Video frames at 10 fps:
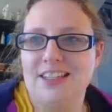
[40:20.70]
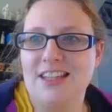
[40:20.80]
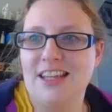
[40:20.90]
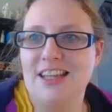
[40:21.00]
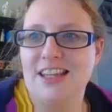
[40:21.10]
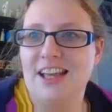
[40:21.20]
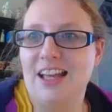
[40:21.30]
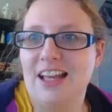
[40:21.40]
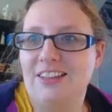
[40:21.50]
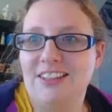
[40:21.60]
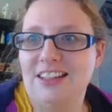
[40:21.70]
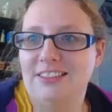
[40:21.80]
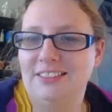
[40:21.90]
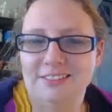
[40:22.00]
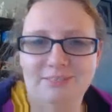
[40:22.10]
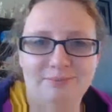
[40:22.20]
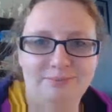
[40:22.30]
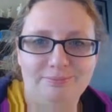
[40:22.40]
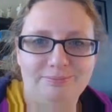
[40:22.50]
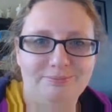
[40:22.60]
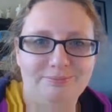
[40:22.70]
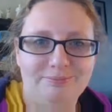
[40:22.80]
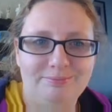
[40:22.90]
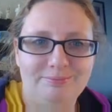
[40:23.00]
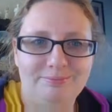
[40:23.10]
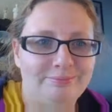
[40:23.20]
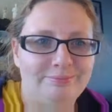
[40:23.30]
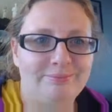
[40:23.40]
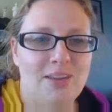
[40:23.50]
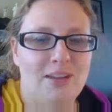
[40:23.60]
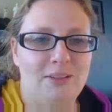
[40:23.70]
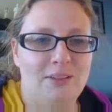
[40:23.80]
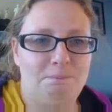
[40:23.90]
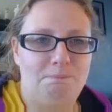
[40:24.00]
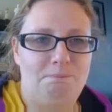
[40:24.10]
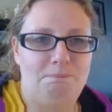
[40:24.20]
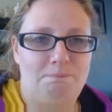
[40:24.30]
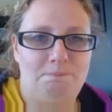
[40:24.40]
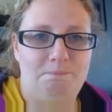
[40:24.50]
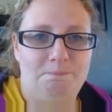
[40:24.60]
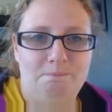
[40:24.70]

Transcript: is the mean of the distribution of the sample means? Blah.